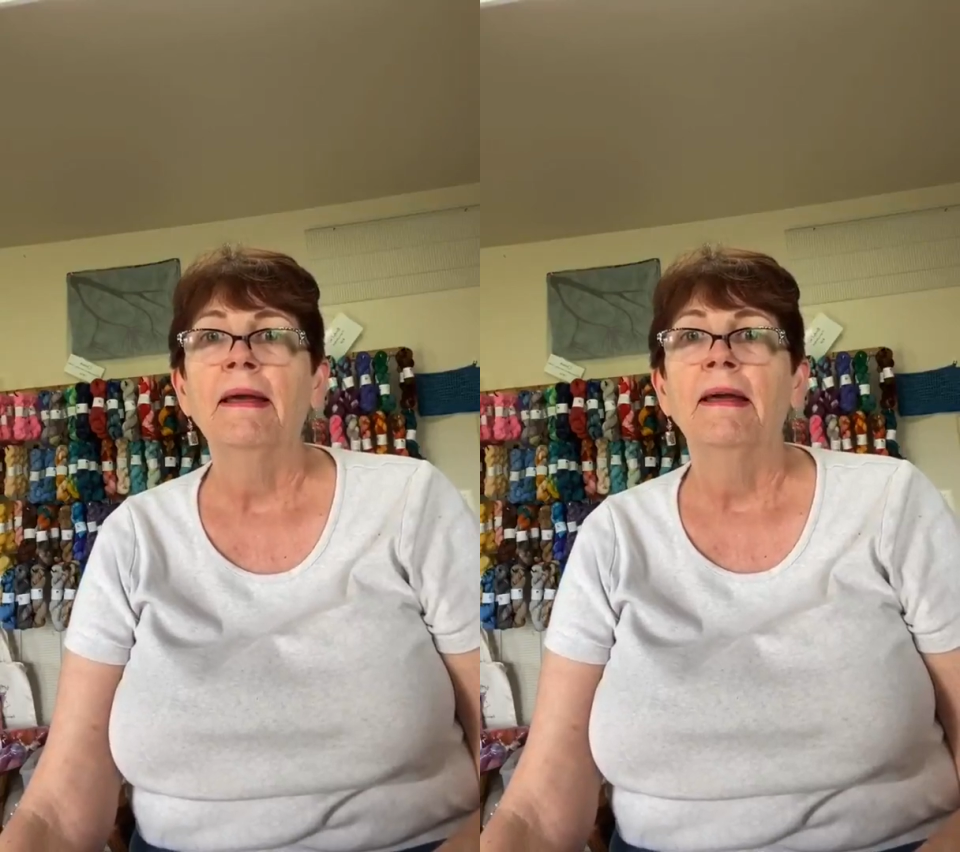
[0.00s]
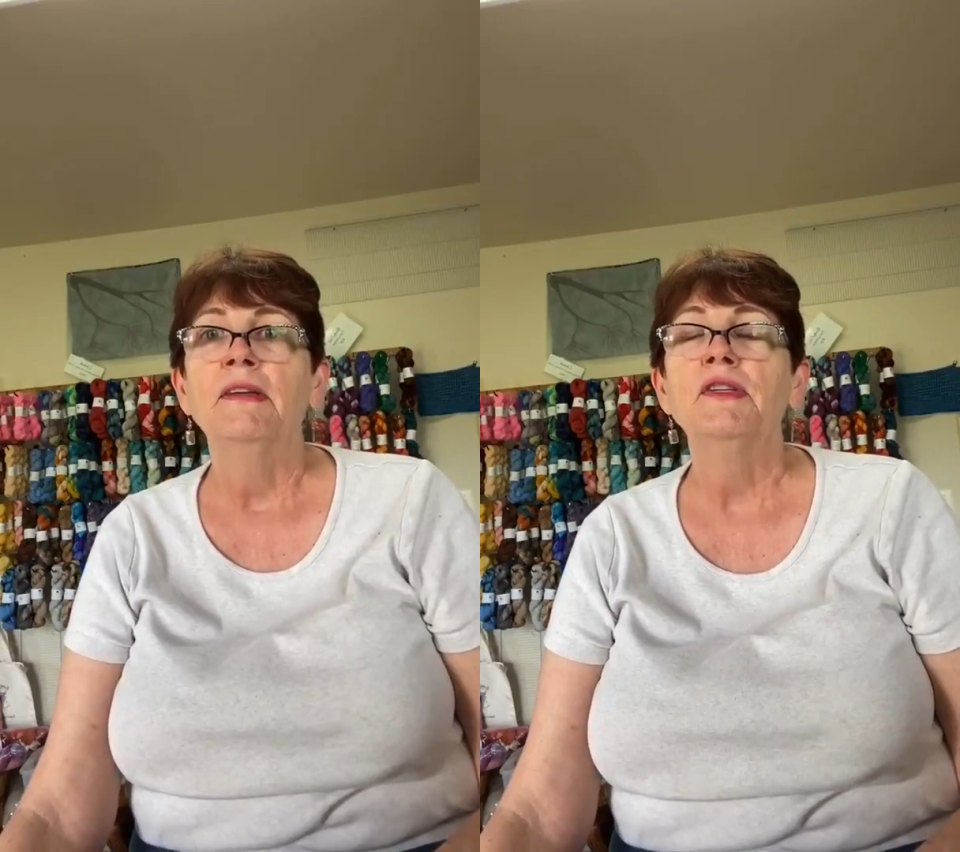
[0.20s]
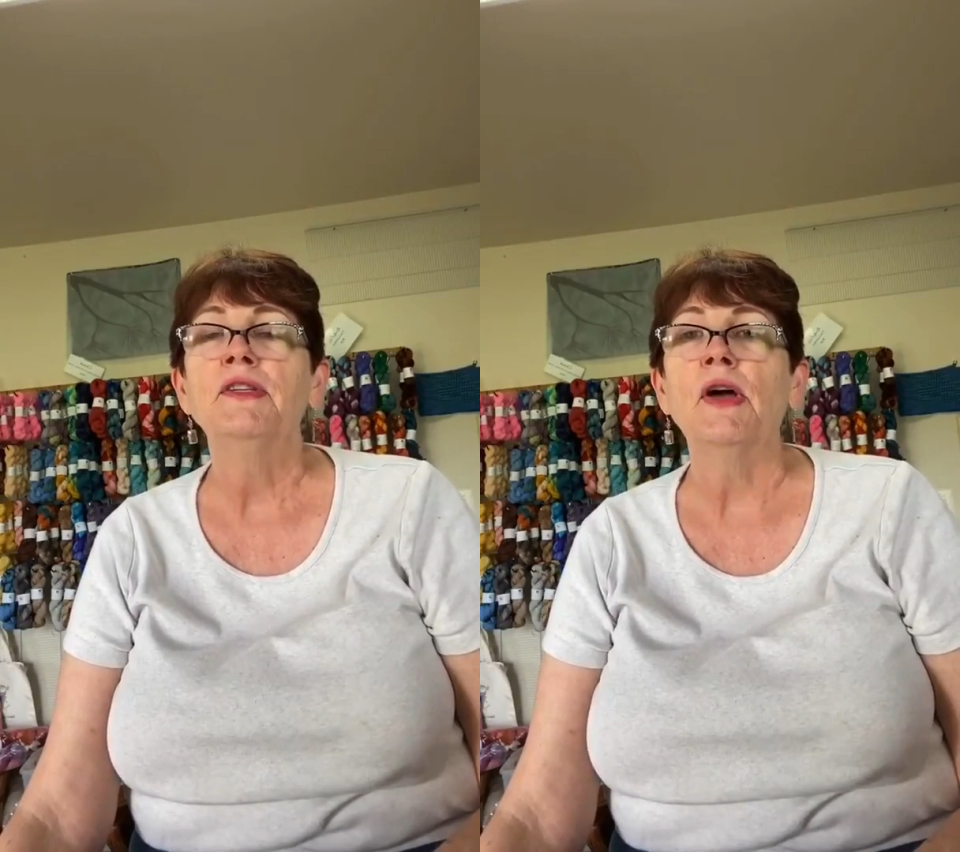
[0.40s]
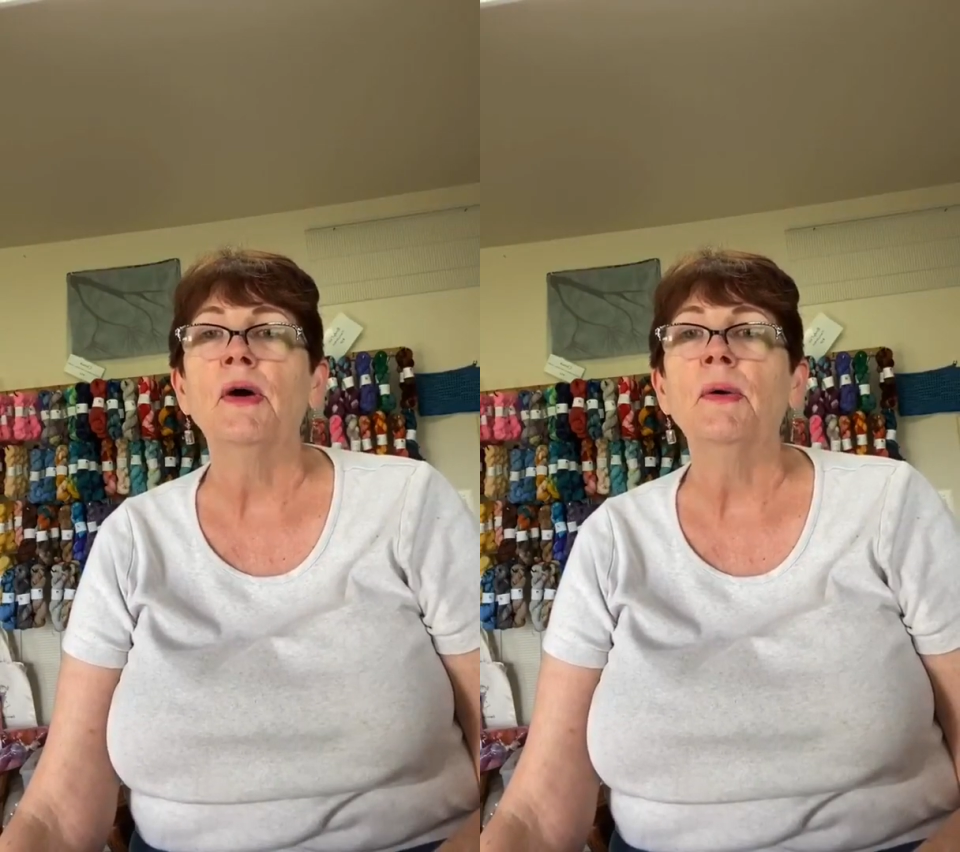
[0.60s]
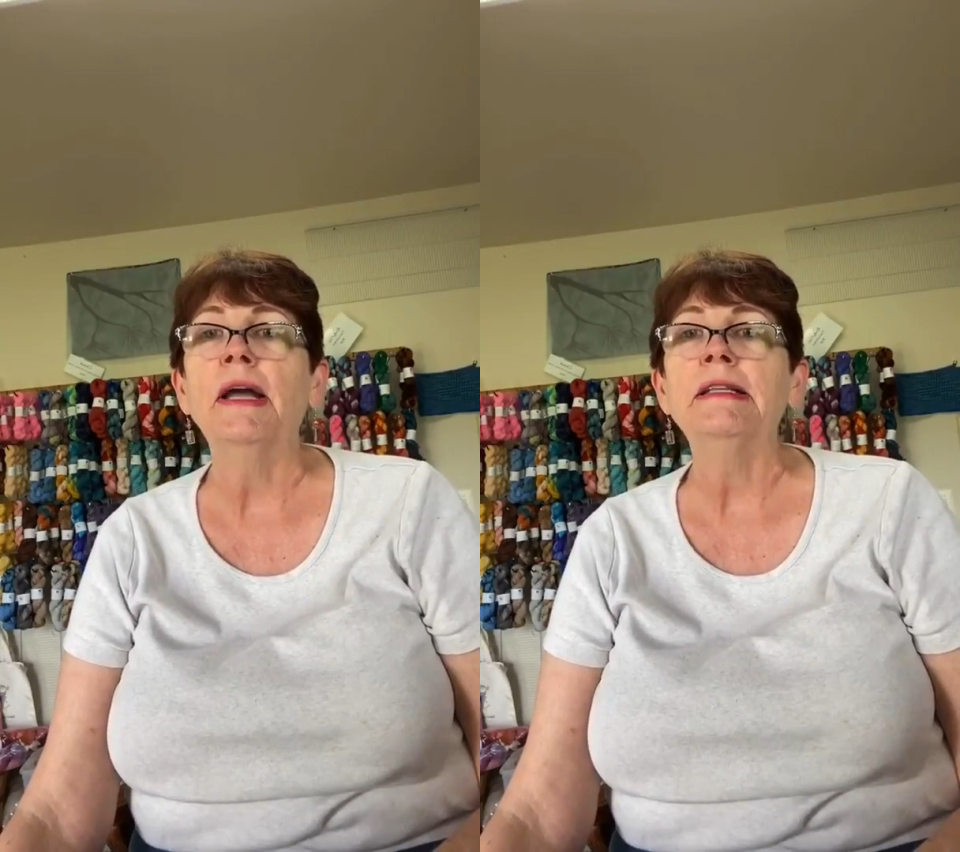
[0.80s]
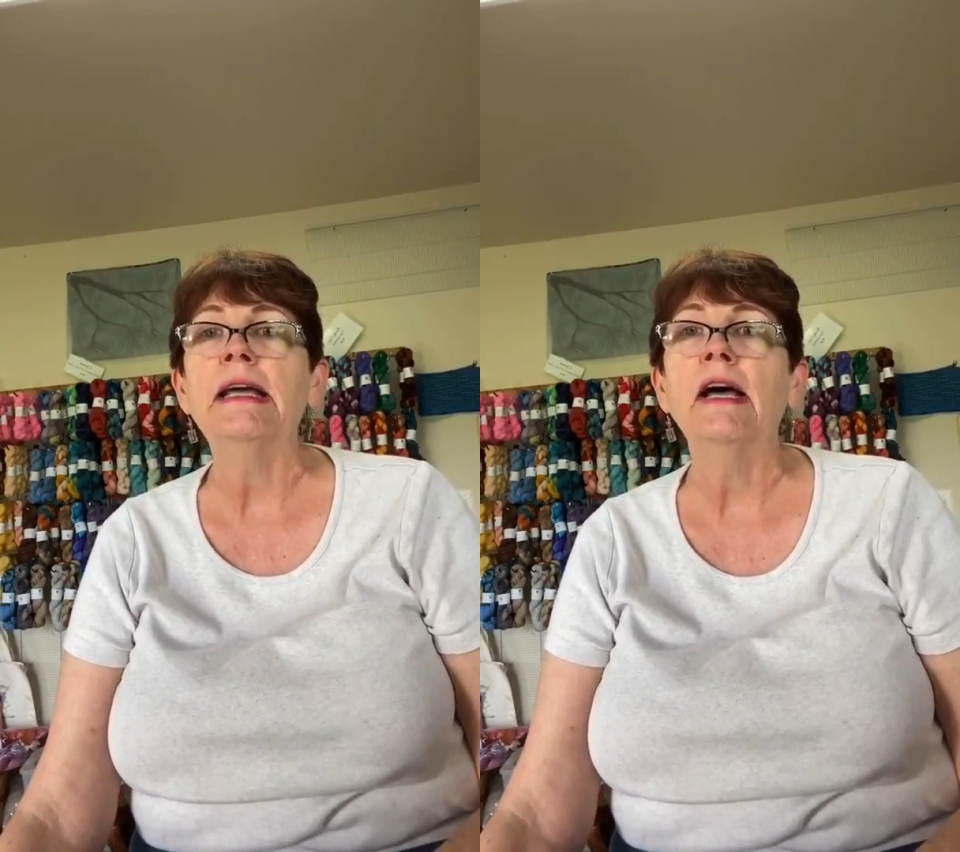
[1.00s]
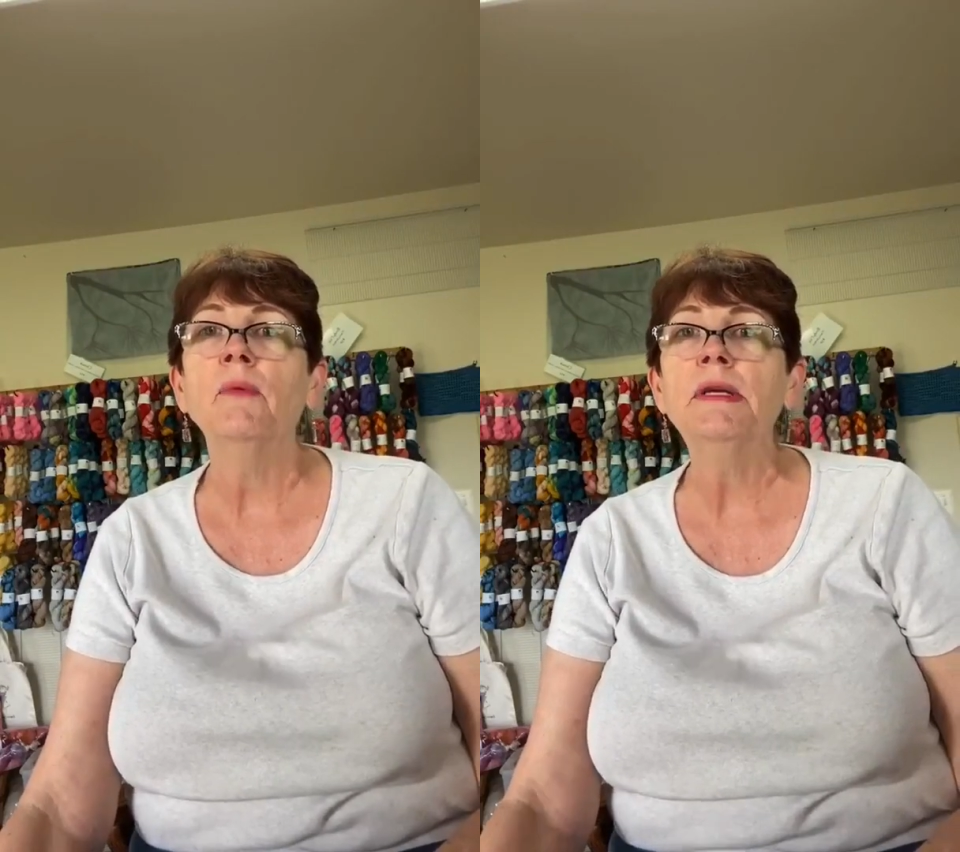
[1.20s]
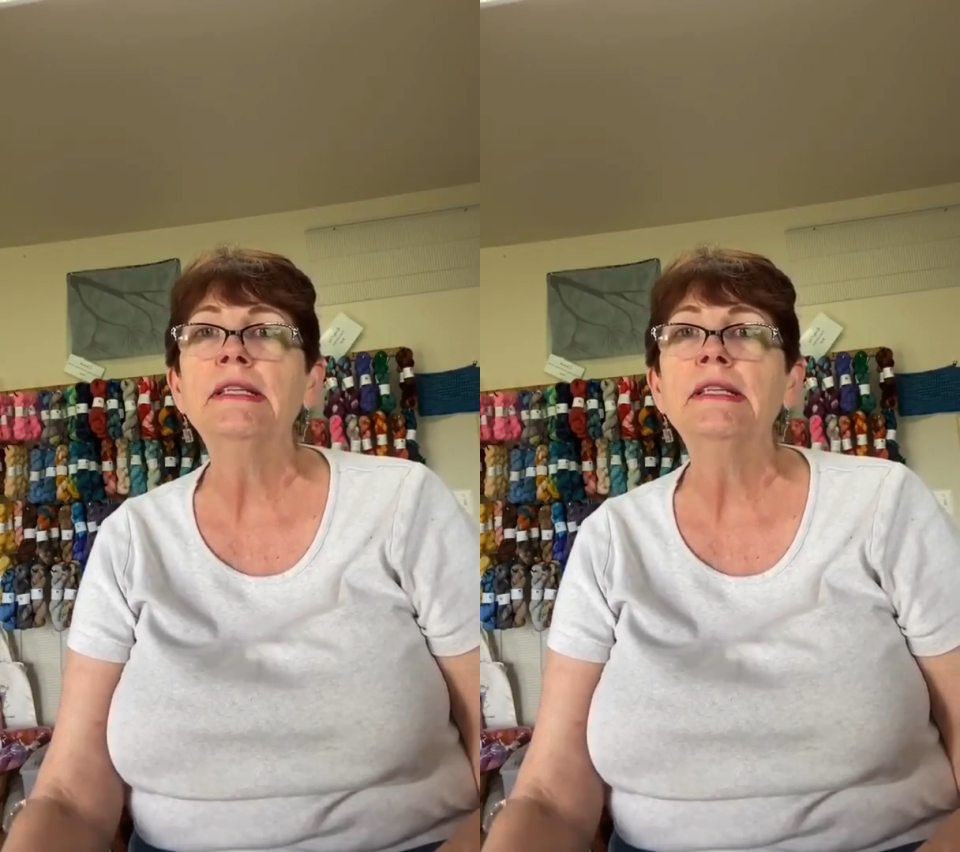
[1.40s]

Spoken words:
So until we